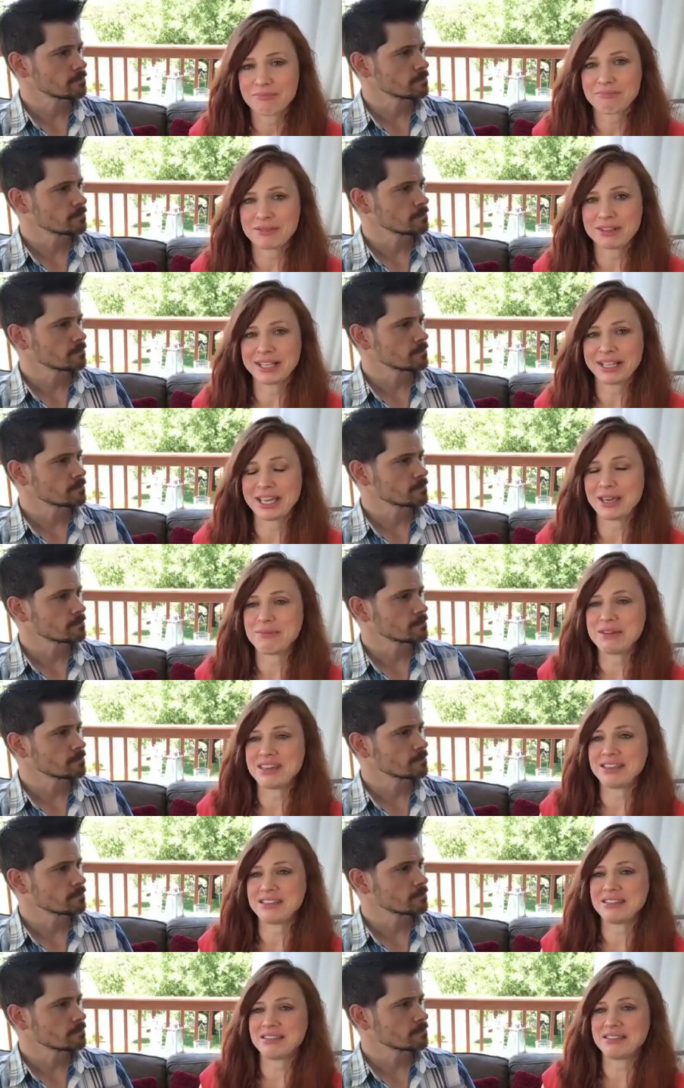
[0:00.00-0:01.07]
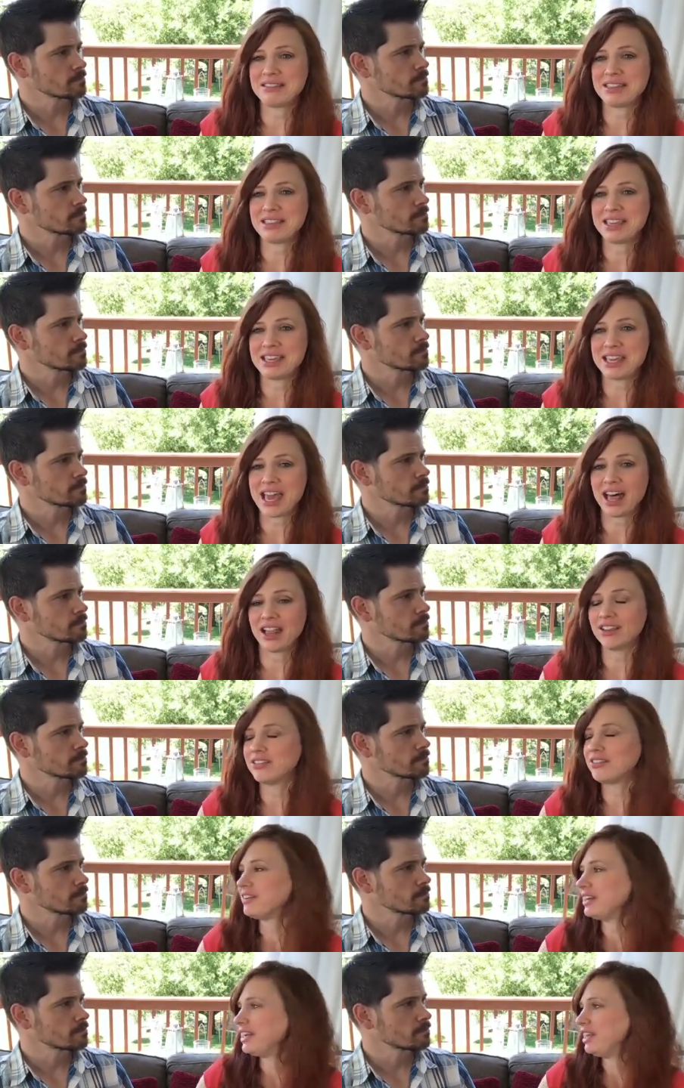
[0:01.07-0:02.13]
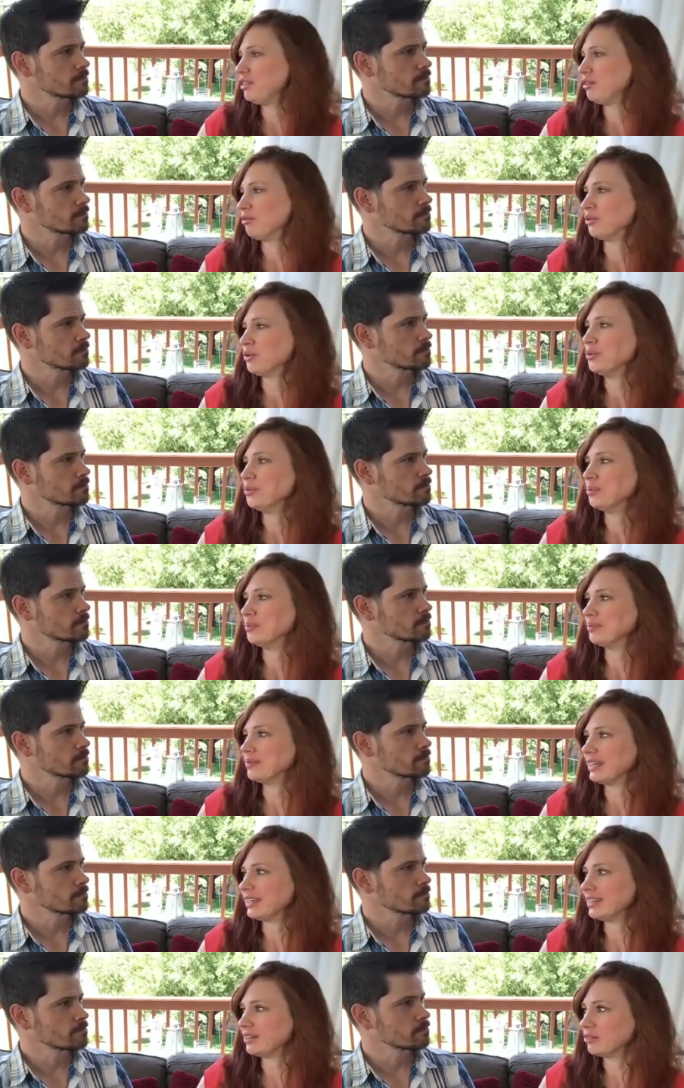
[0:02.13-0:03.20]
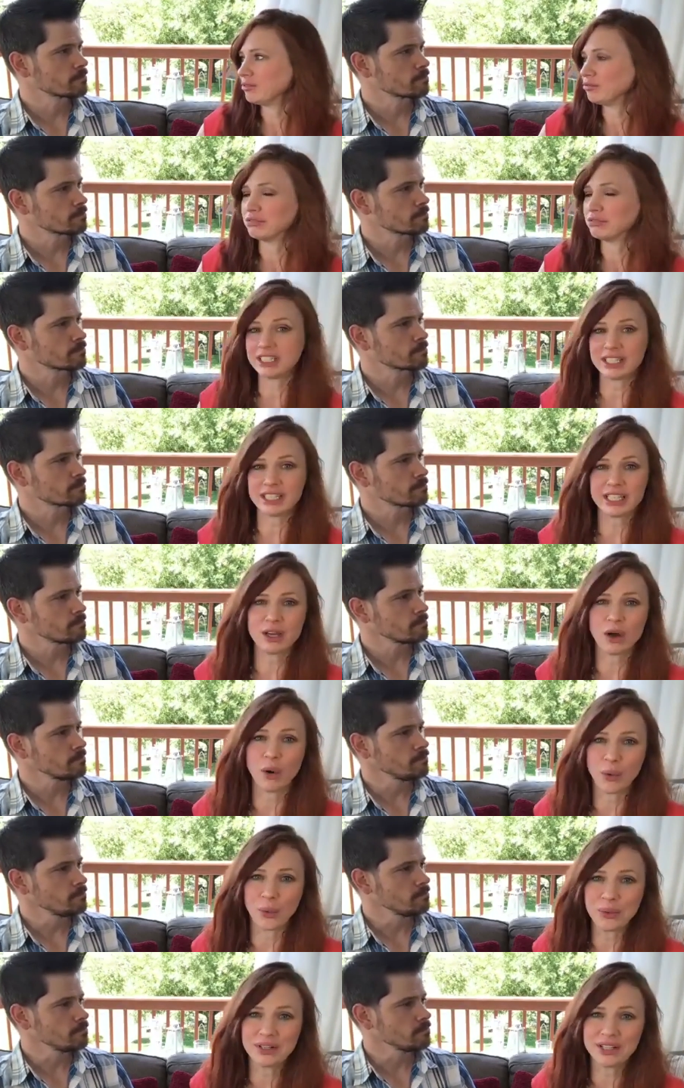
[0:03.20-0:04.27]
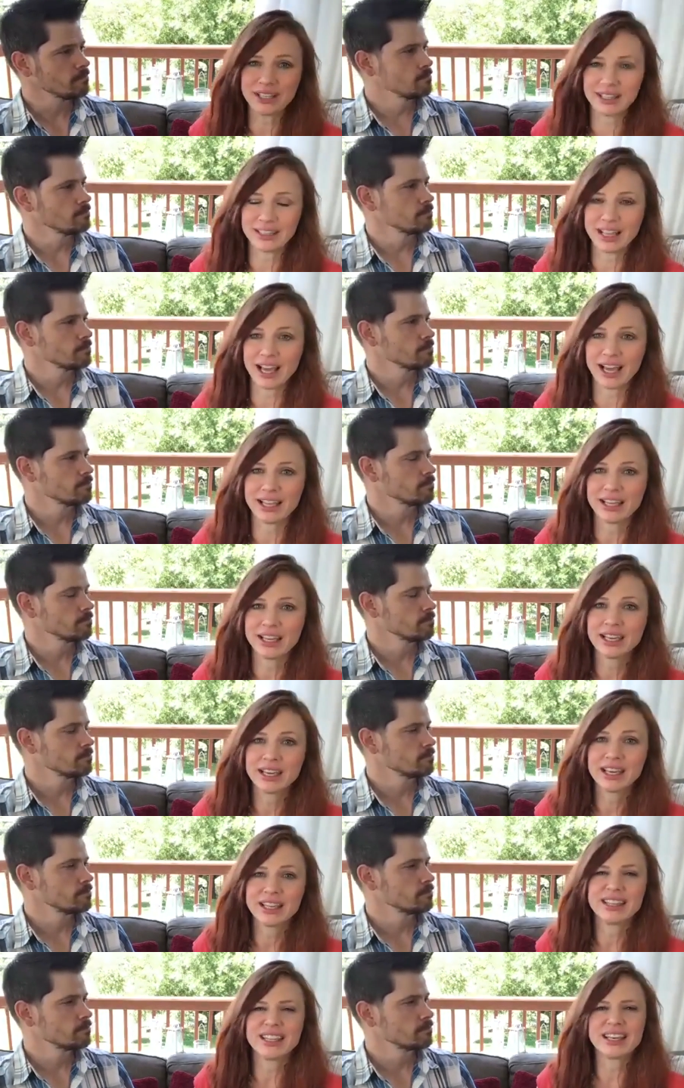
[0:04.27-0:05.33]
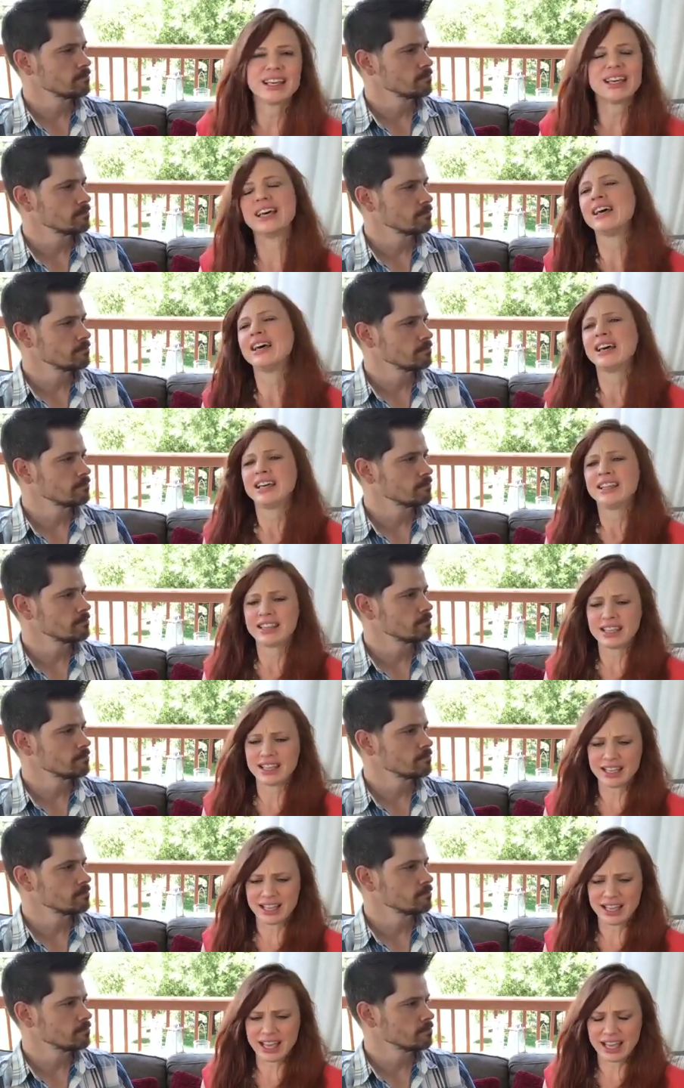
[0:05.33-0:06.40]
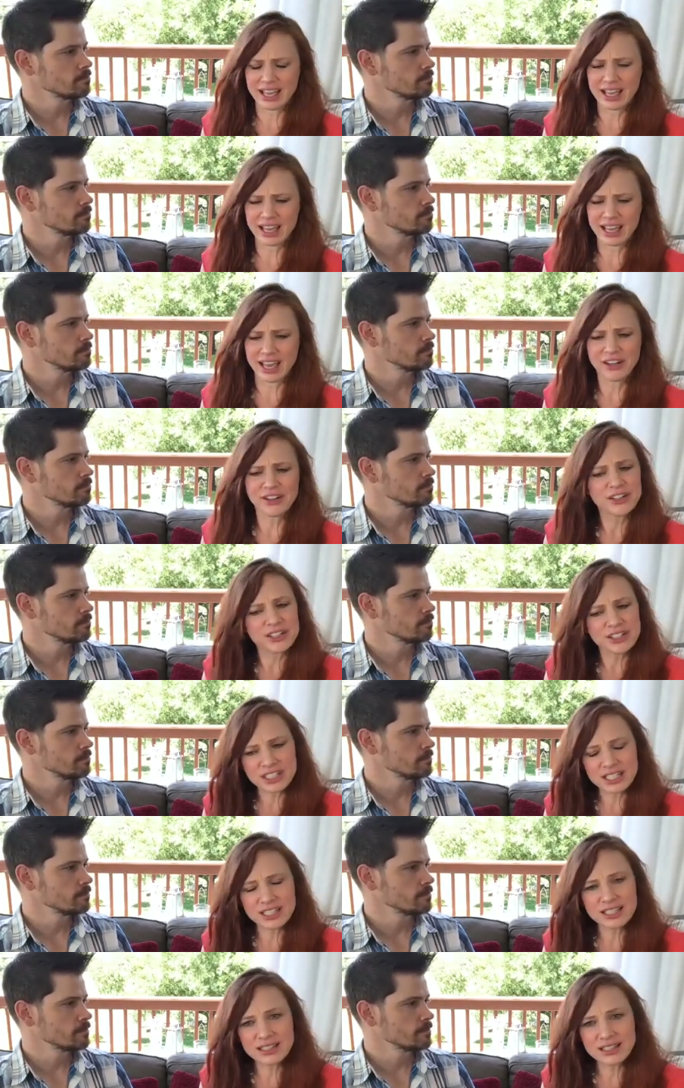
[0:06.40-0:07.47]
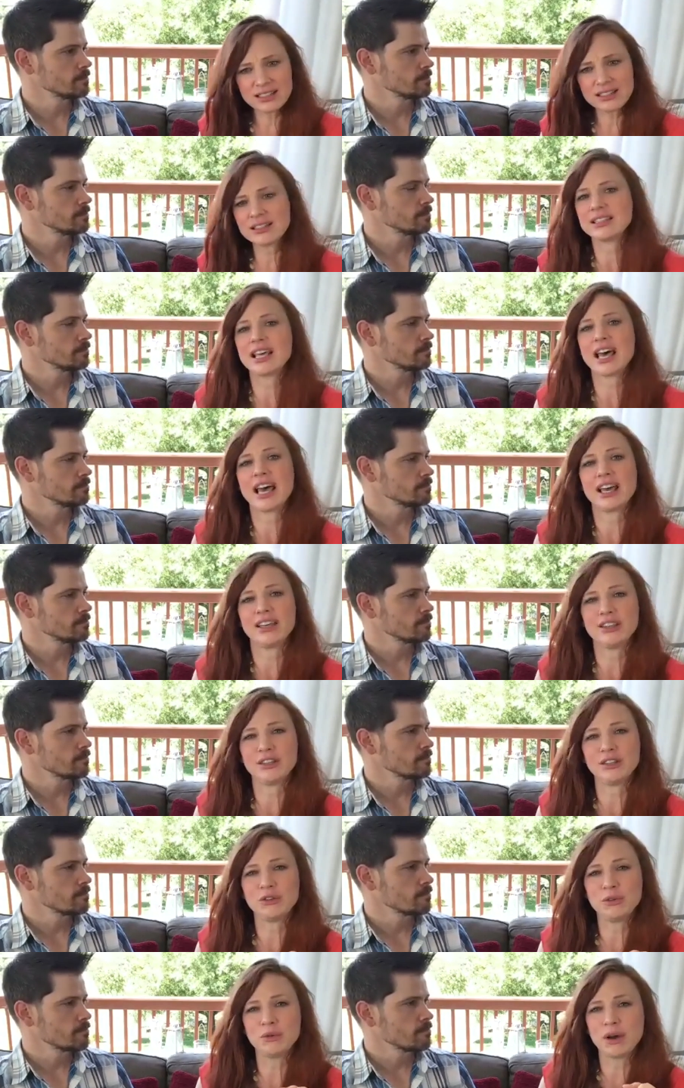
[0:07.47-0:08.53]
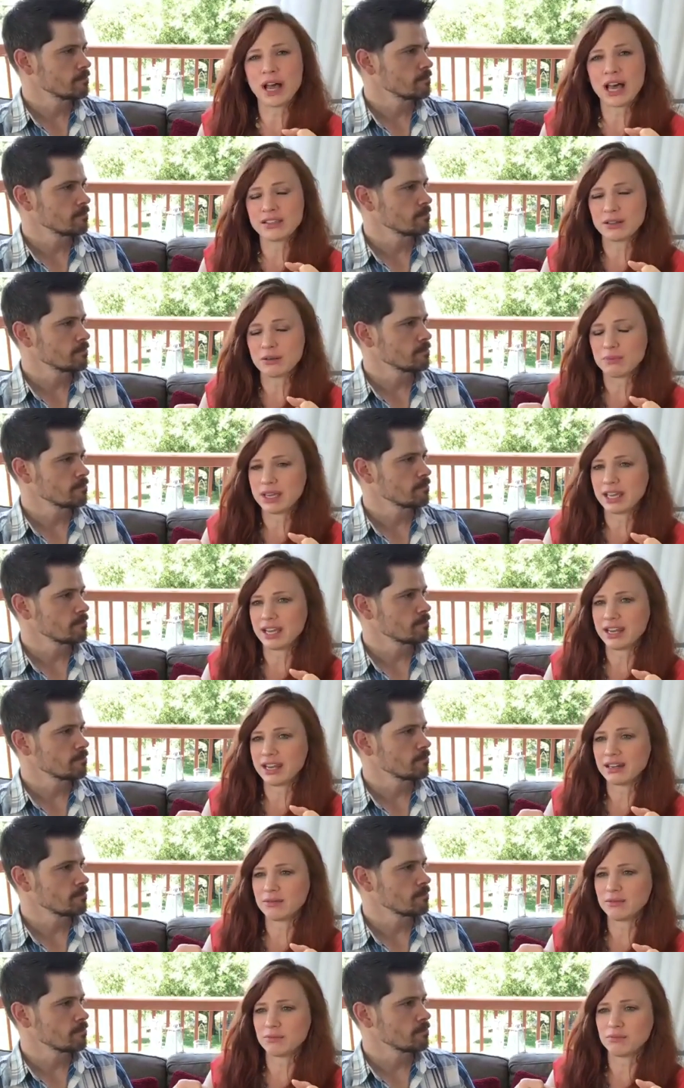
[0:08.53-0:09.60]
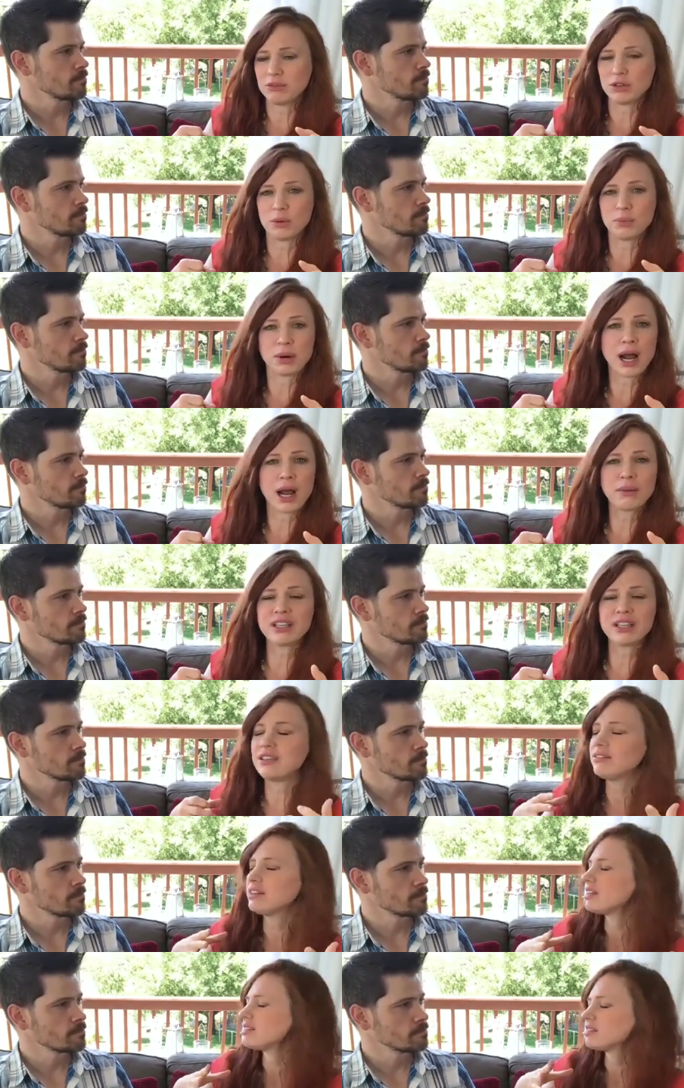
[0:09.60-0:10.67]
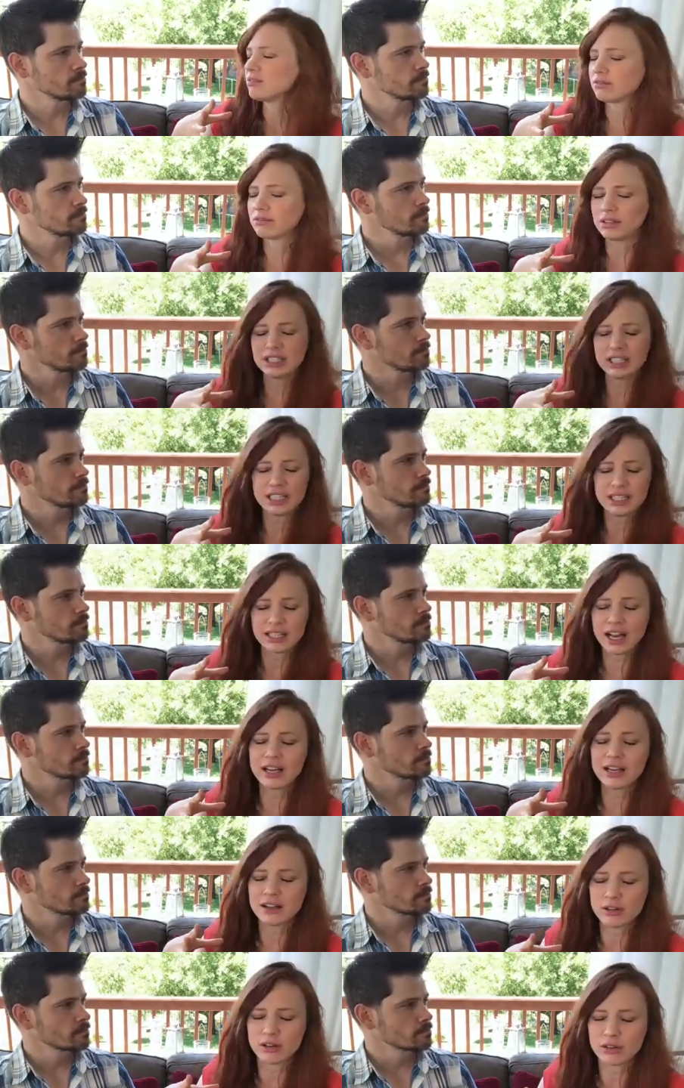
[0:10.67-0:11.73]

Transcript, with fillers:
Speaker 1: claiming the elephant in the room like really owning that the the energies that you as a man, you know, probably even as really young